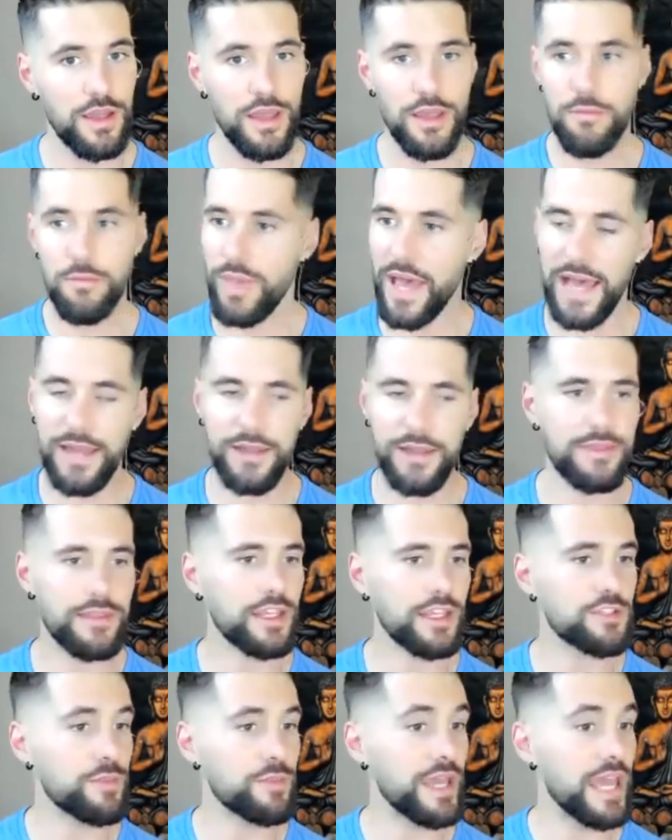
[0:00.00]
bad
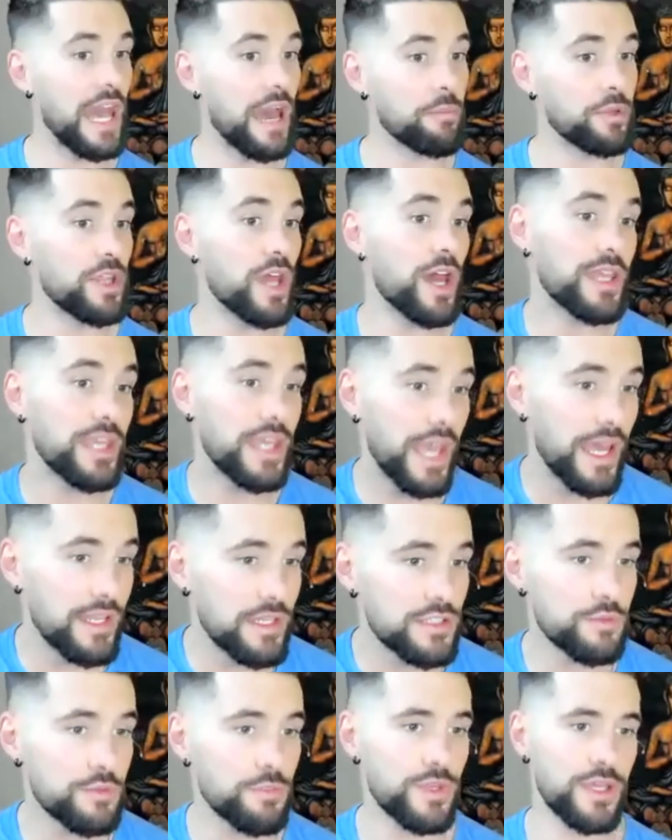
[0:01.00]
things may happen
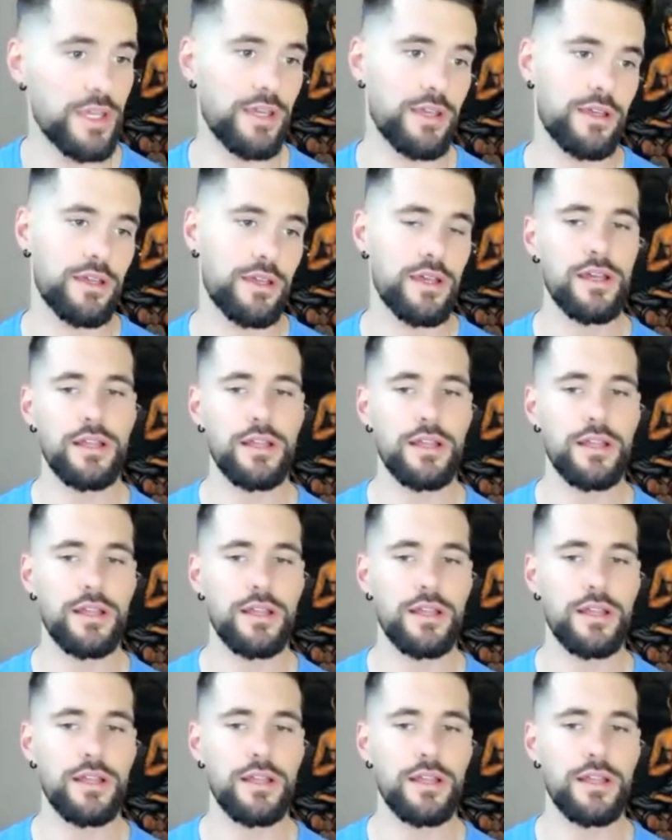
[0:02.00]
again to me